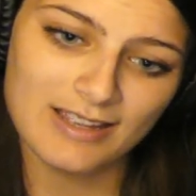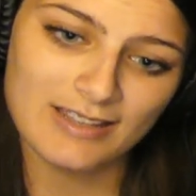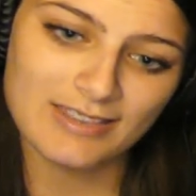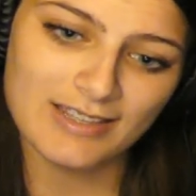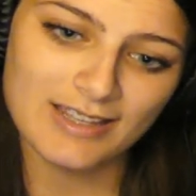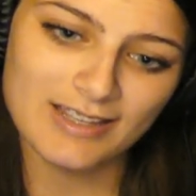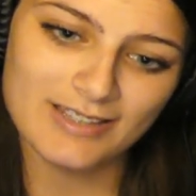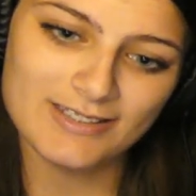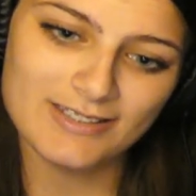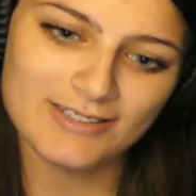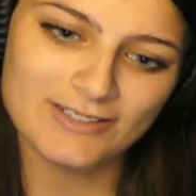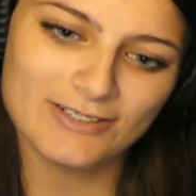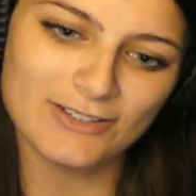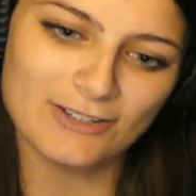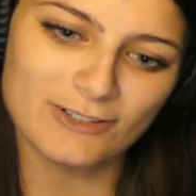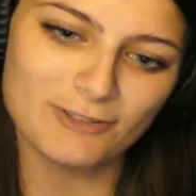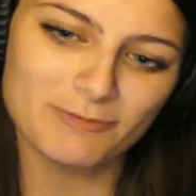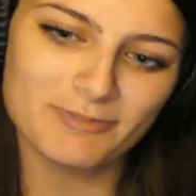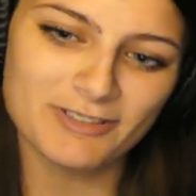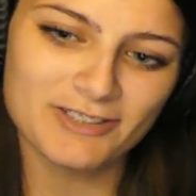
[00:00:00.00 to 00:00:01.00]
That's
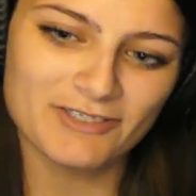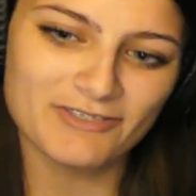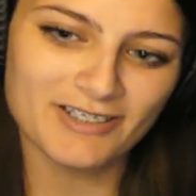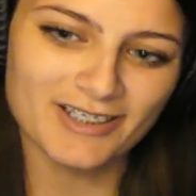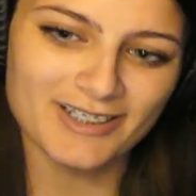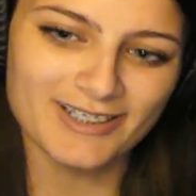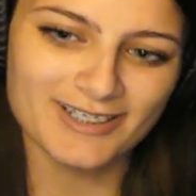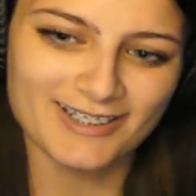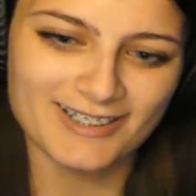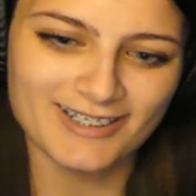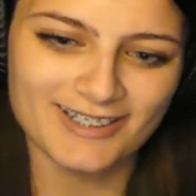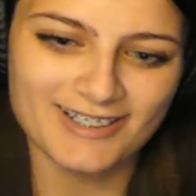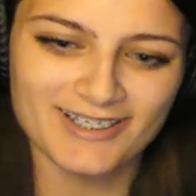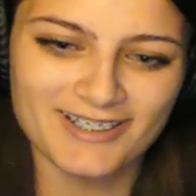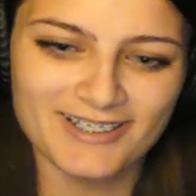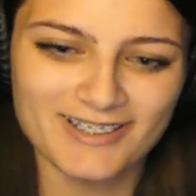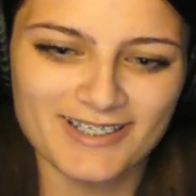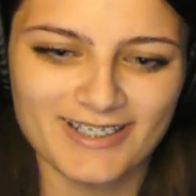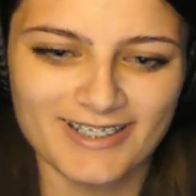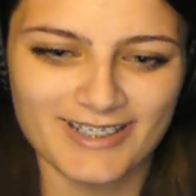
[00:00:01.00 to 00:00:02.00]
dope as fuck,
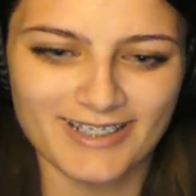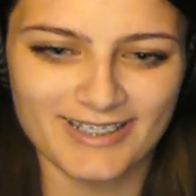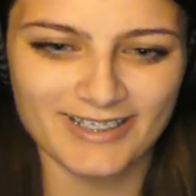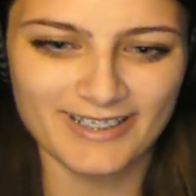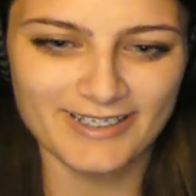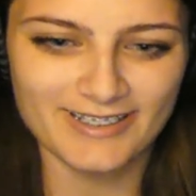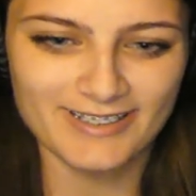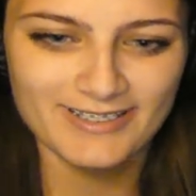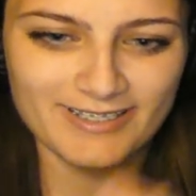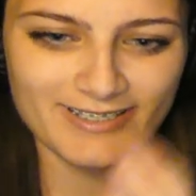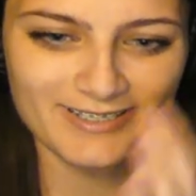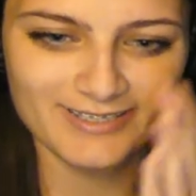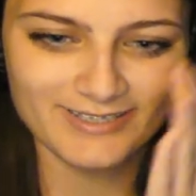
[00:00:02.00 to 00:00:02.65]
okay.